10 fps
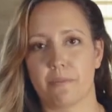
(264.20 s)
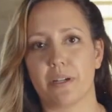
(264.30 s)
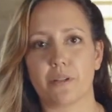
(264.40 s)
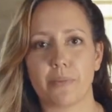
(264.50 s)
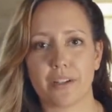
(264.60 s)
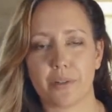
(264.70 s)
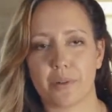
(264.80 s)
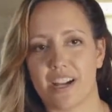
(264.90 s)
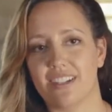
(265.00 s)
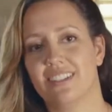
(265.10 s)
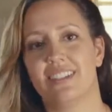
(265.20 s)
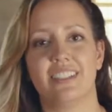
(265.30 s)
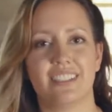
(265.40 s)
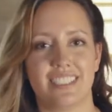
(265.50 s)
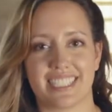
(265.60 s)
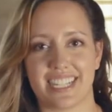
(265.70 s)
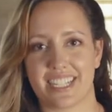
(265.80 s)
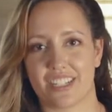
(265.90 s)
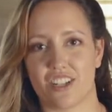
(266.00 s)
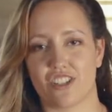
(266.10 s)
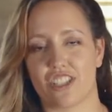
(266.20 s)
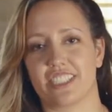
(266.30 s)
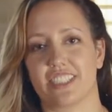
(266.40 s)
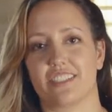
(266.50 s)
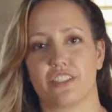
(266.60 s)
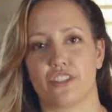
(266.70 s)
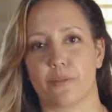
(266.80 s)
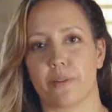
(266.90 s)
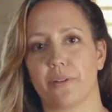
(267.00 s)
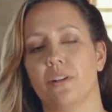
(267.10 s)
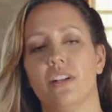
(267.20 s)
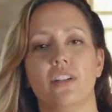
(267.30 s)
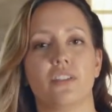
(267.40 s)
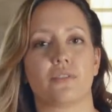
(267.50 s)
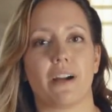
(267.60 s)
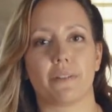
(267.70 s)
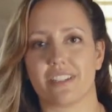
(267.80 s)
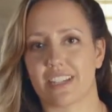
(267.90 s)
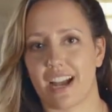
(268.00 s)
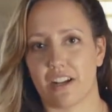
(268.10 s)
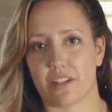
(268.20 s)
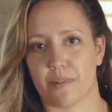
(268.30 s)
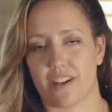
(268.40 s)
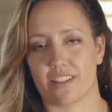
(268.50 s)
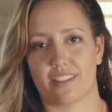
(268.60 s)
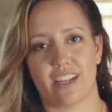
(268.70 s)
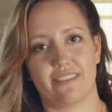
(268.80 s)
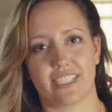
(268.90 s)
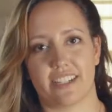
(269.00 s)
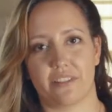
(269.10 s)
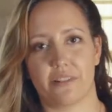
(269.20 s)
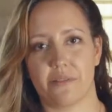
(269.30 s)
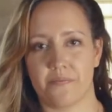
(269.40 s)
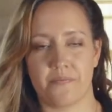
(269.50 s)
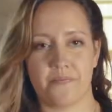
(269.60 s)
But no matter what, design technologists can contribute throughout an entire product lifecycle.